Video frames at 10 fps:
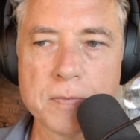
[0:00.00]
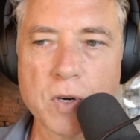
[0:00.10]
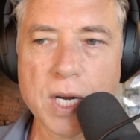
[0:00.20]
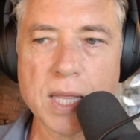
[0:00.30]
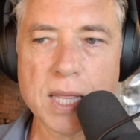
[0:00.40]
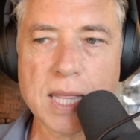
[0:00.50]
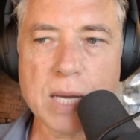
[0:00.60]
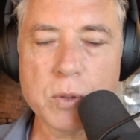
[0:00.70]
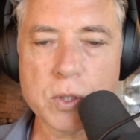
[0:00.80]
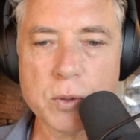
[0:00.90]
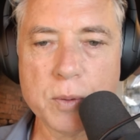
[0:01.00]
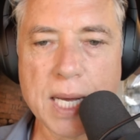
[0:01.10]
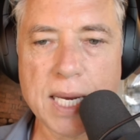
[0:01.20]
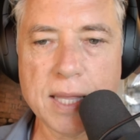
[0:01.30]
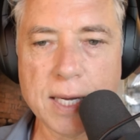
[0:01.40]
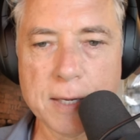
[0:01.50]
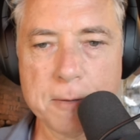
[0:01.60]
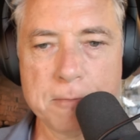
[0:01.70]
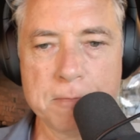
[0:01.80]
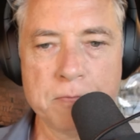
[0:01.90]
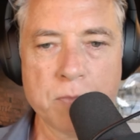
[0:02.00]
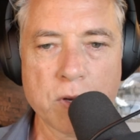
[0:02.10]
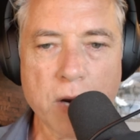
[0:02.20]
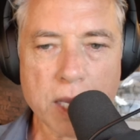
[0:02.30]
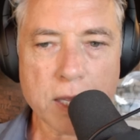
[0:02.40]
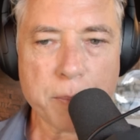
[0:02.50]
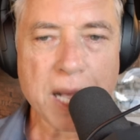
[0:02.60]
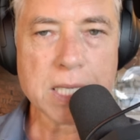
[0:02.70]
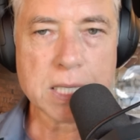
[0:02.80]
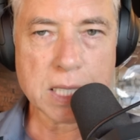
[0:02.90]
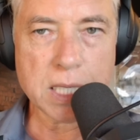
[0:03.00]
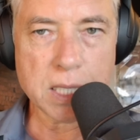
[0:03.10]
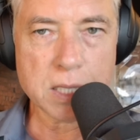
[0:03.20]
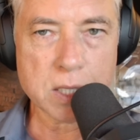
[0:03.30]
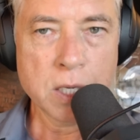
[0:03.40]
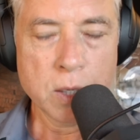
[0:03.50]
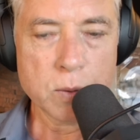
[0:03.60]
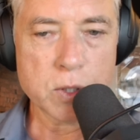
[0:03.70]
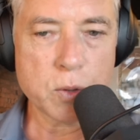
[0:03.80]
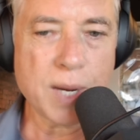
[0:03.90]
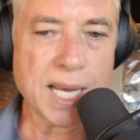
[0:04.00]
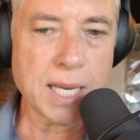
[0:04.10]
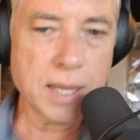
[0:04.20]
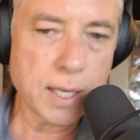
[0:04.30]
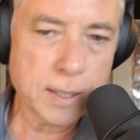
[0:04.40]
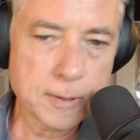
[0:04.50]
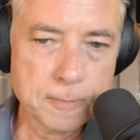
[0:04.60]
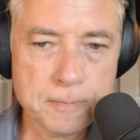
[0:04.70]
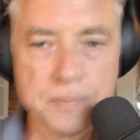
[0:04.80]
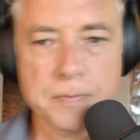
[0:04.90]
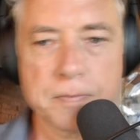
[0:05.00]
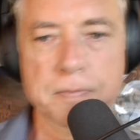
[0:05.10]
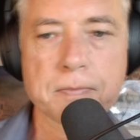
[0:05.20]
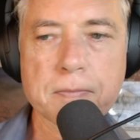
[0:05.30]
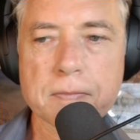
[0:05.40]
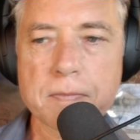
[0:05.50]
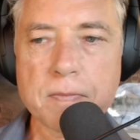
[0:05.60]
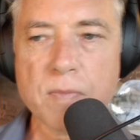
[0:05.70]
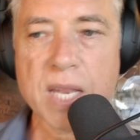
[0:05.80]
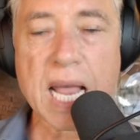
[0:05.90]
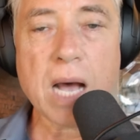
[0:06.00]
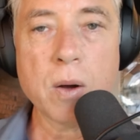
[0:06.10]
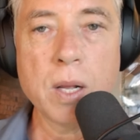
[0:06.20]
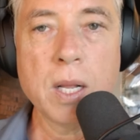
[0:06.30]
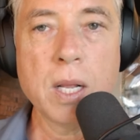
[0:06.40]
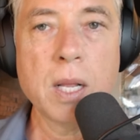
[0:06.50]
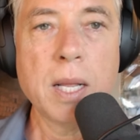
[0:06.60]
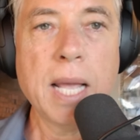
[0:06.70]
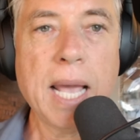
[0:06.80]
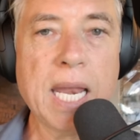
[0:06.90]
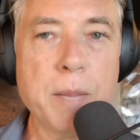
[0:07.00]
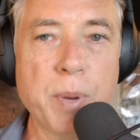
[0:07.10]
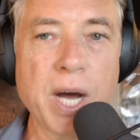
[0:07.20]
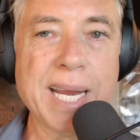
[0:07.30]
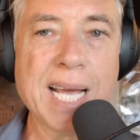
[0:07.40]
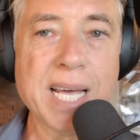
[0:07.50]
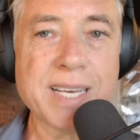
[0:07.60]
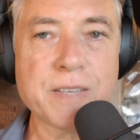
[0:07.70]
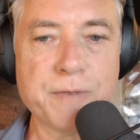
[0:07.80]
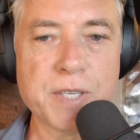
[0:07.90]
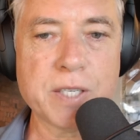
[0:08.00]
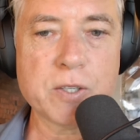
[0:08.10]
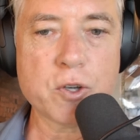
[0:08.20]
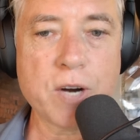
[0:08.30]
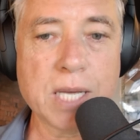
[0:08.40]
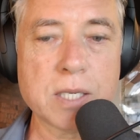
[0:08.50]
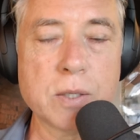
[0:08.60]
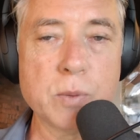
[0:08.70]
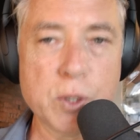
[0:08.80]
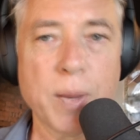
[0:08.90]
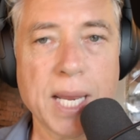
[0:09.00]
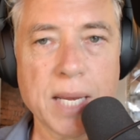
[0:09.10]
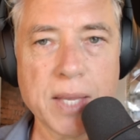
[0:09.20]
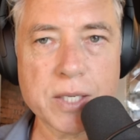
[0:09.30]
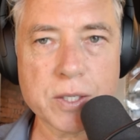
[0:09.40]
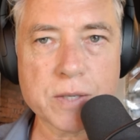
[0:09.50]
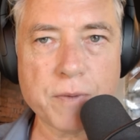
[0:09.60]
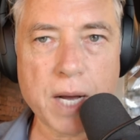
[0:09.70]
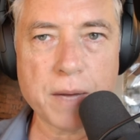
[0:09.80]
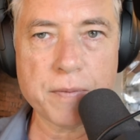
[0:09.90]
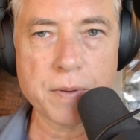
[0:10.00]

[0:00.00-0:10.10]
Right? They will do anything. Right? The Palestinians will do anything. Now, anybody under sufficient stress will do anything to survive.